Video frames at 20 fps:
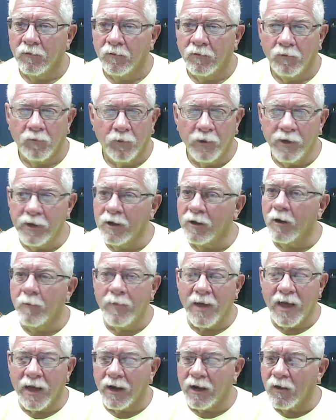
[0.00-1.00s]
We hear
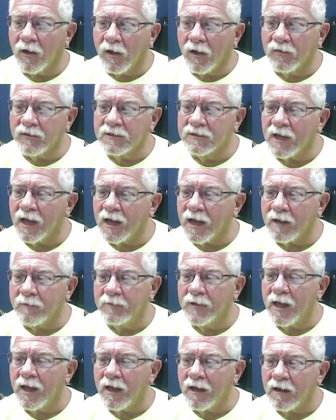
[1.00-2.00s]
about it all the
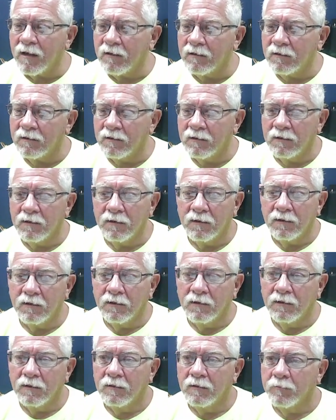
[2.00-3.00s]
time now.
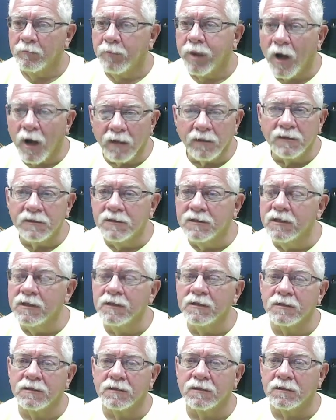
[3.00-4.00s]

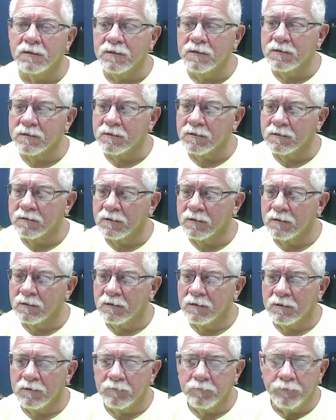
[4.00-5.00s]
Politicians,
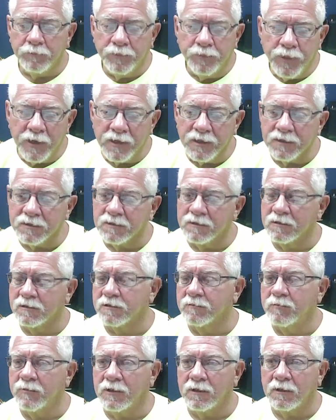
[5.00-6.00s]

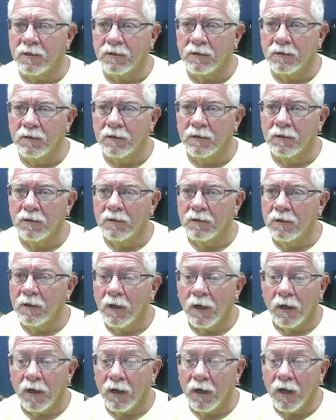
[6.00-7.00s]
businessmen,
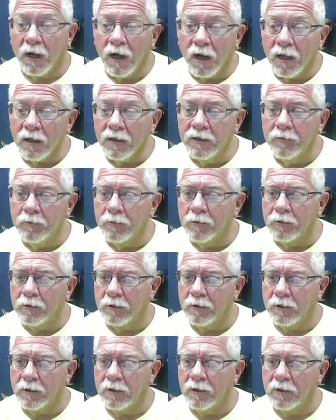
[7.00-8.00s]
Hollywood,
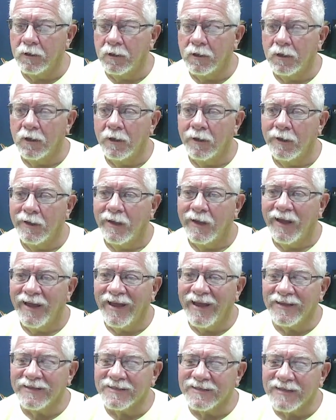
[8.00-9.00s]

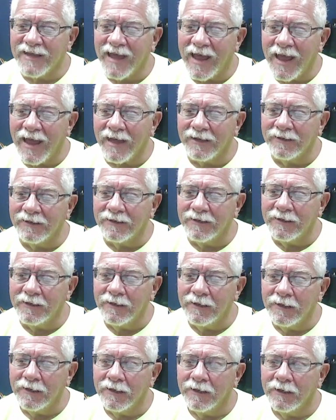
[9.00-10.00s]
and sadly,
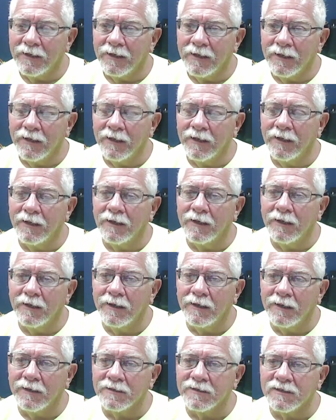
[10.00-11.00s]

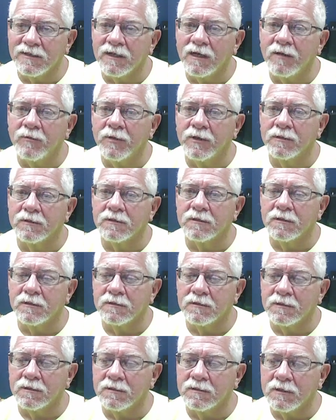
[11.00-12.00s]
in some
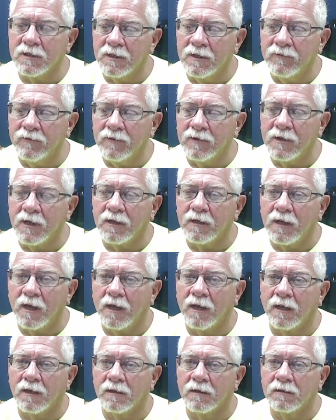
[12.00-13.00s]
instances, even
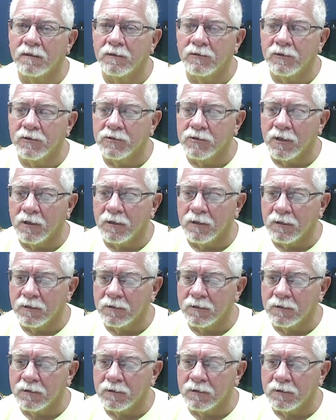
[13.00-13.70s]
at the church.